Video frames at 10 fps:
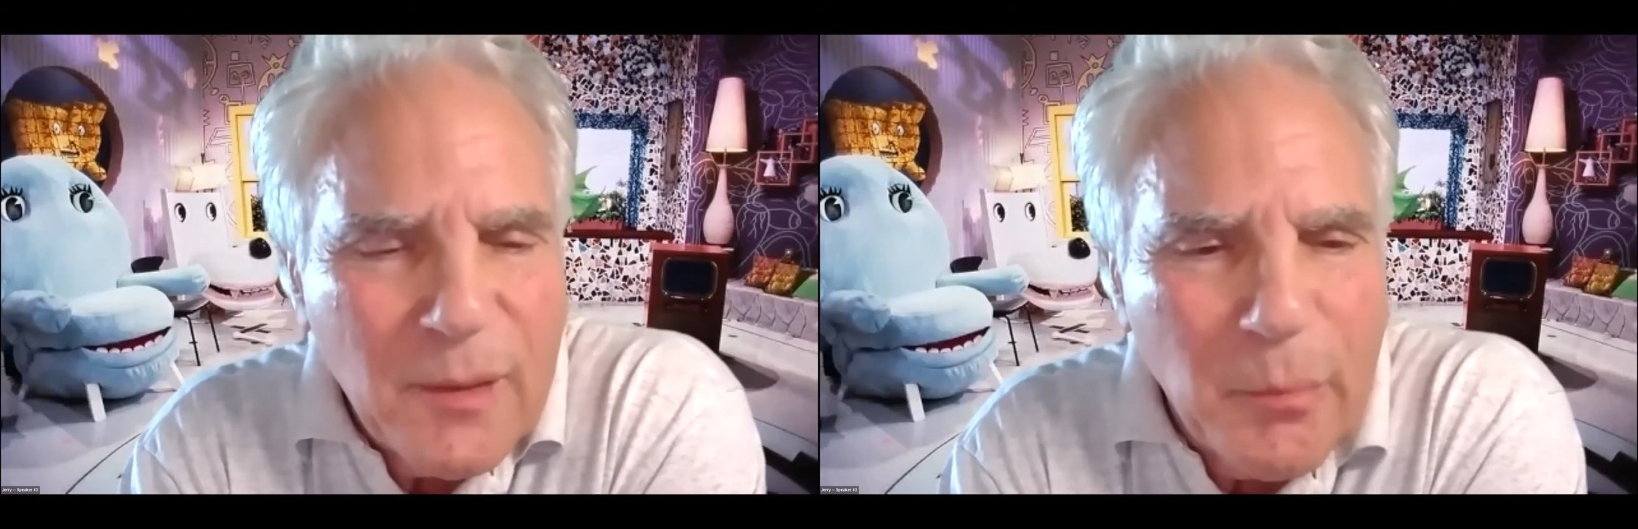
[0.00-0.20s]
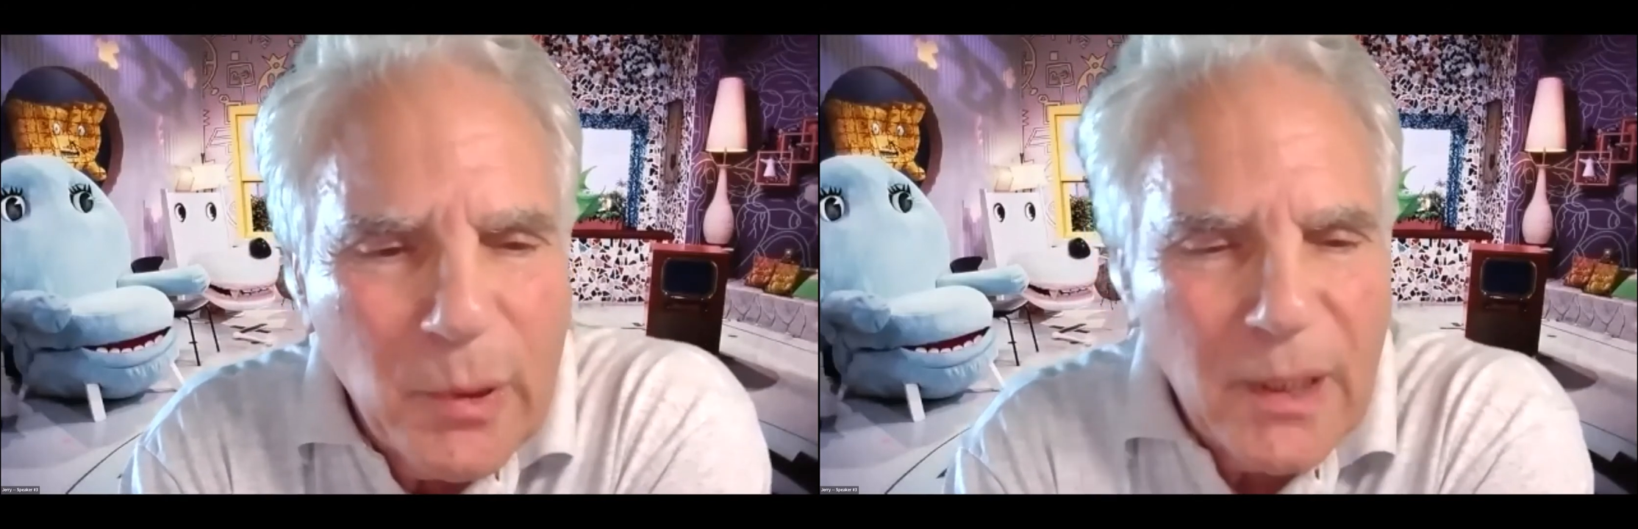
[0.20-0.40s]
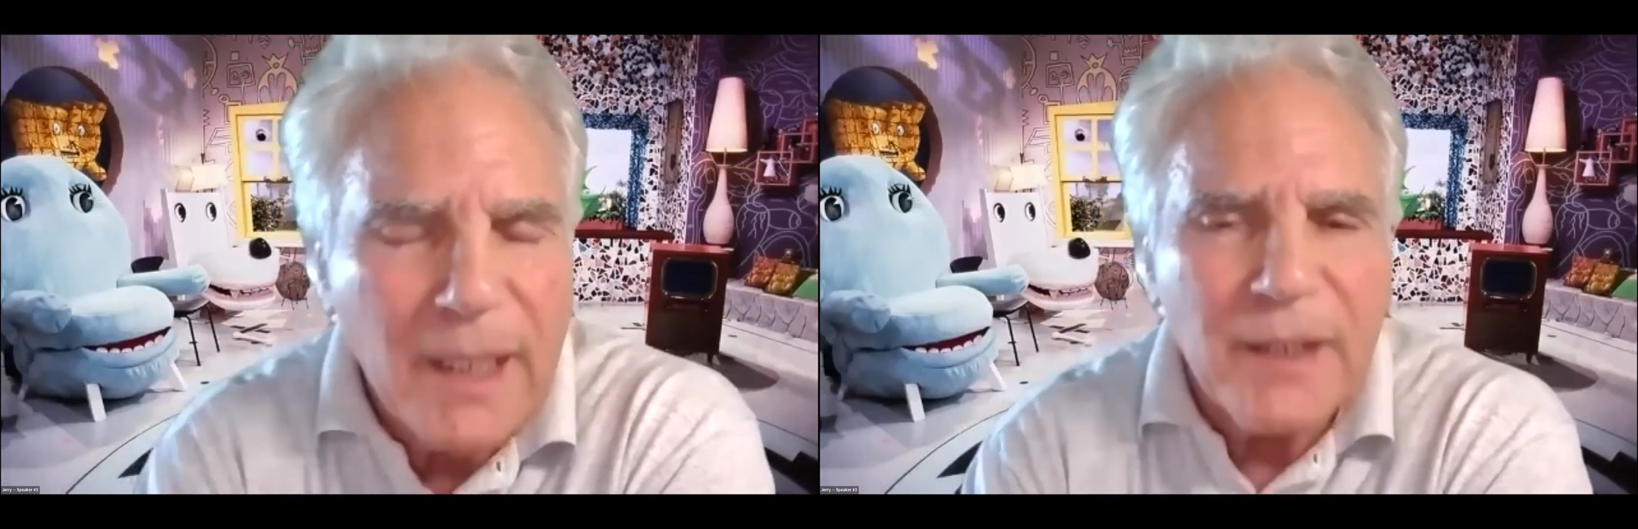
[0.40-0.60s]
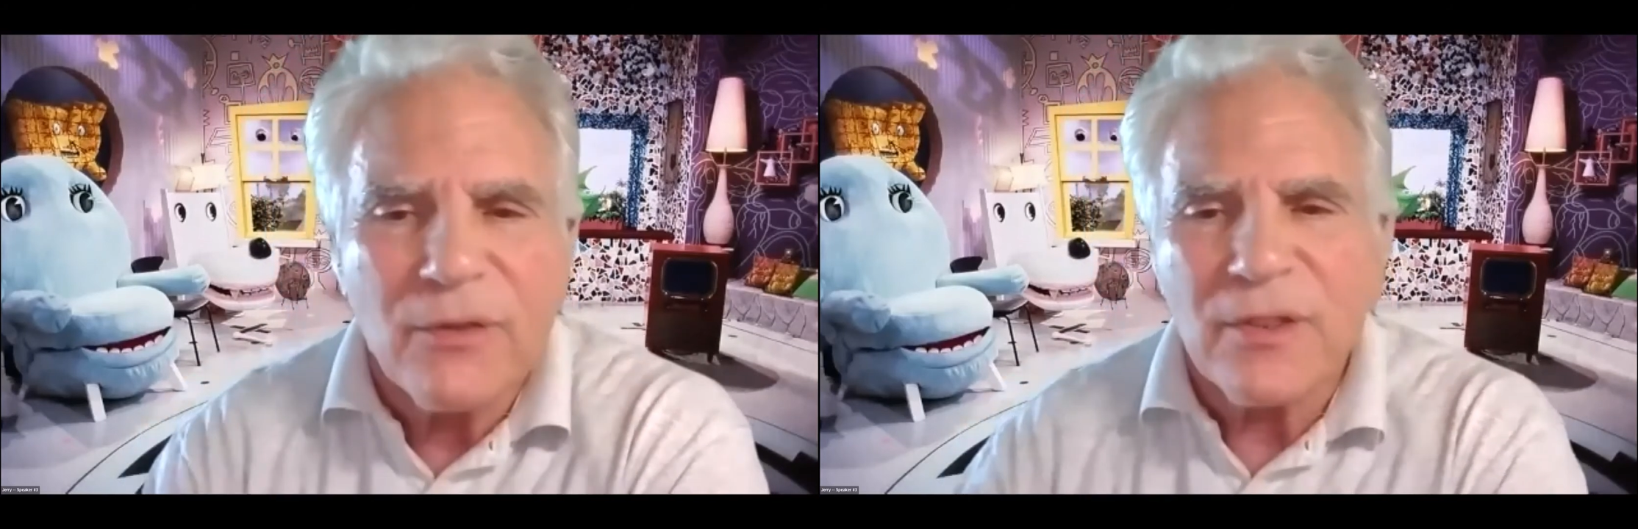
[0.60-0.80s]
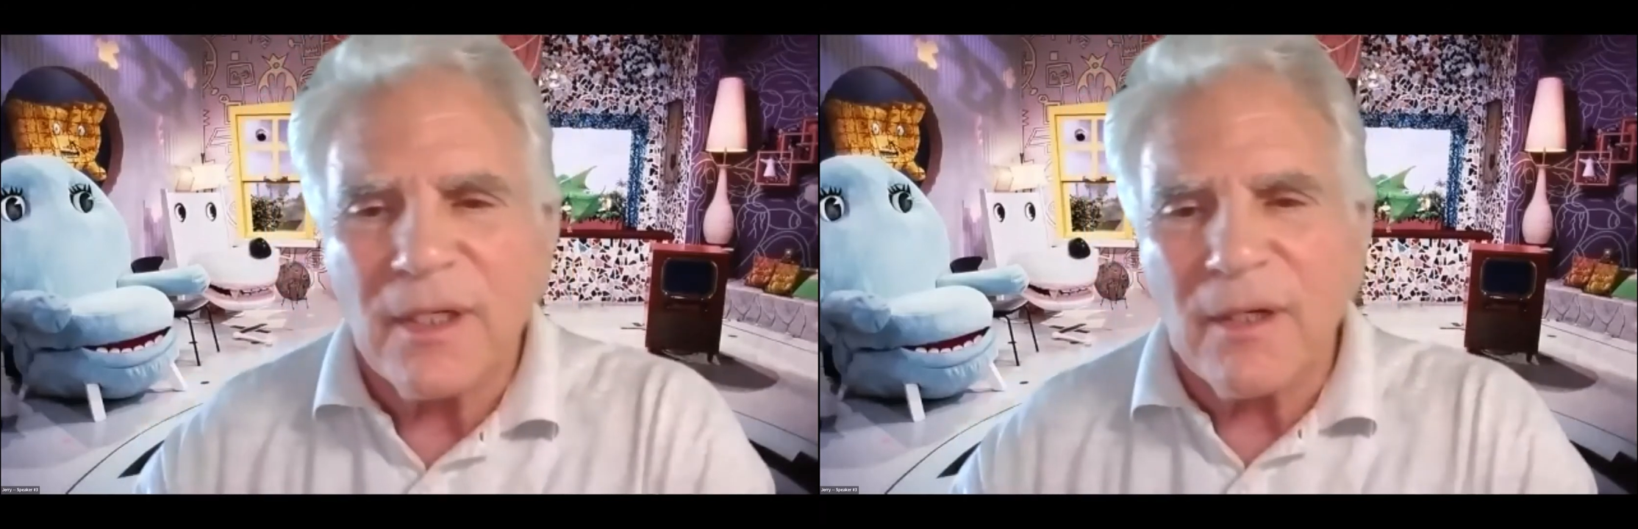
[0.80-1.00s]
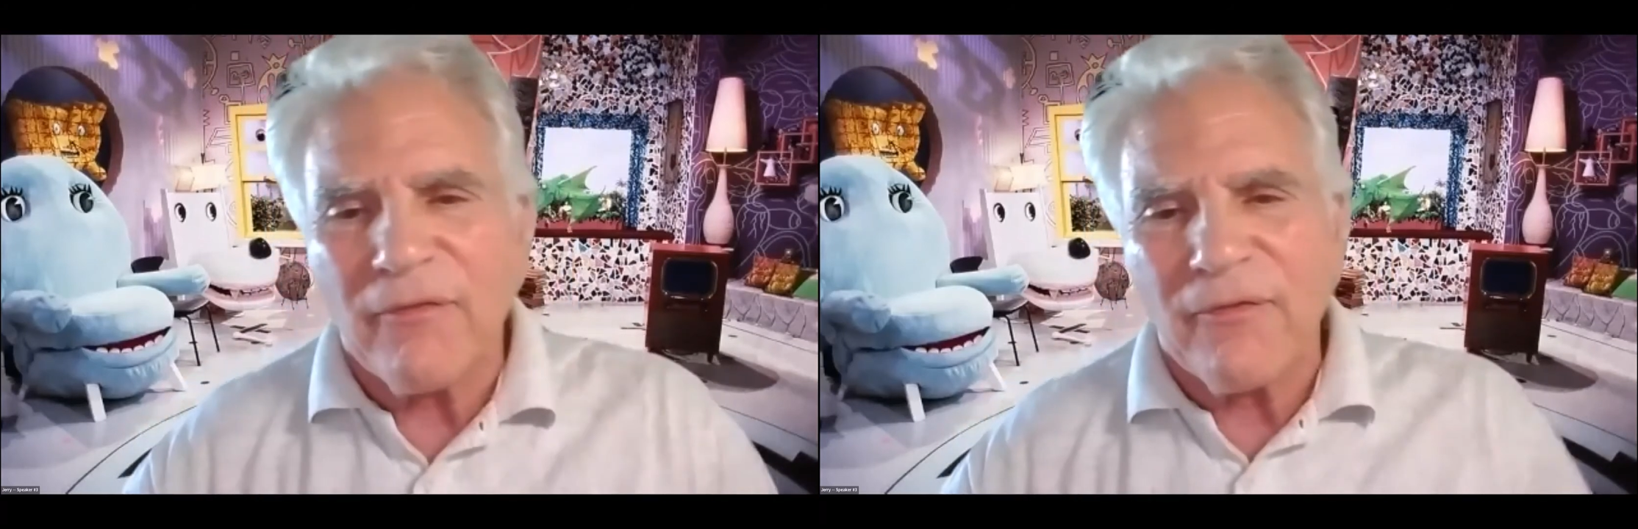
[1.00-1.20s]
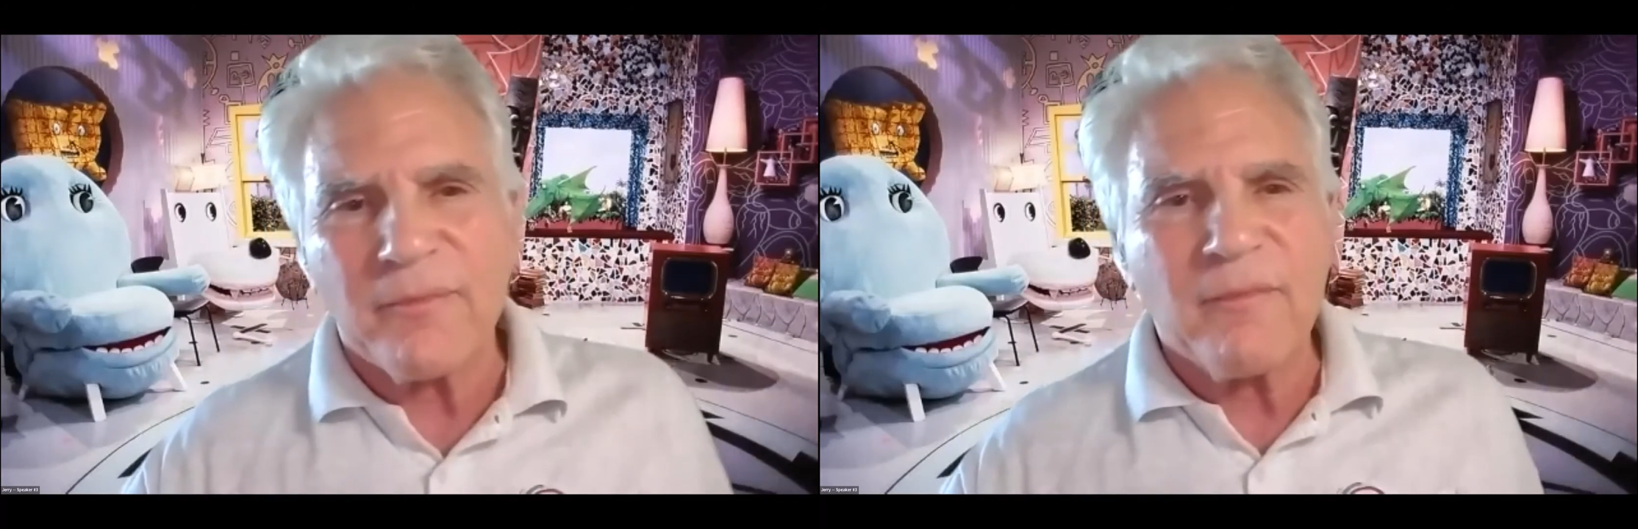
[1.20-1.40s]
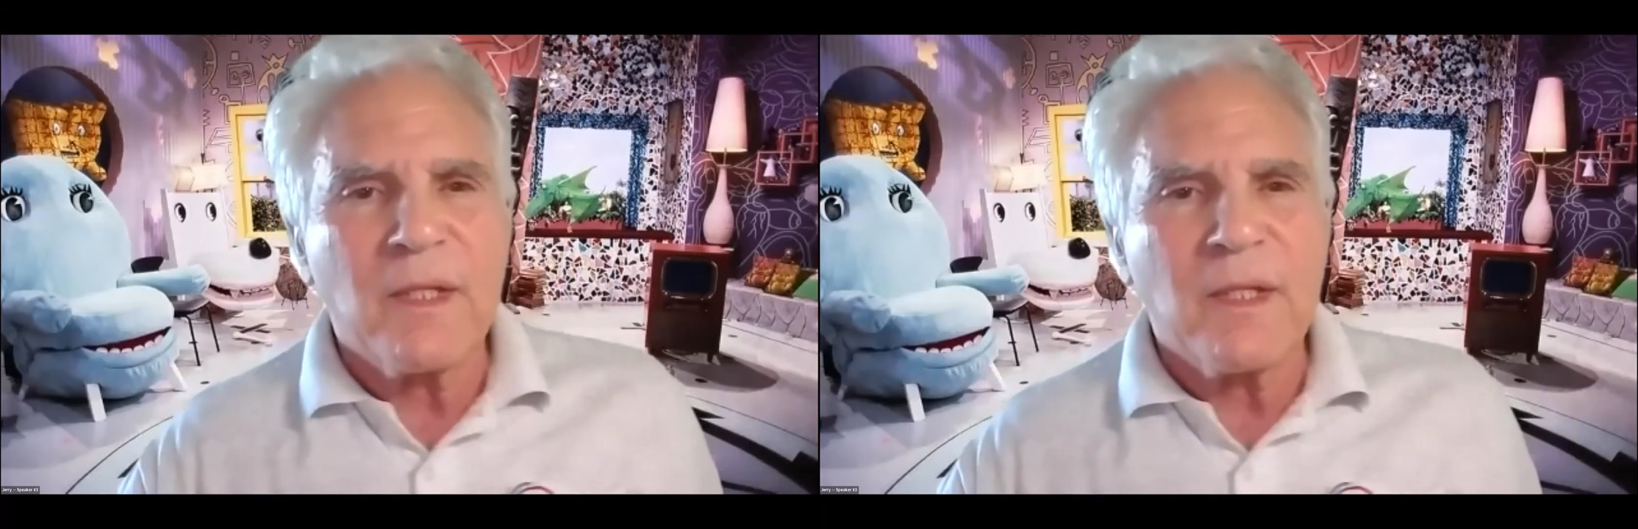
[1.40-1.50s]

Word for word: and applying yourself.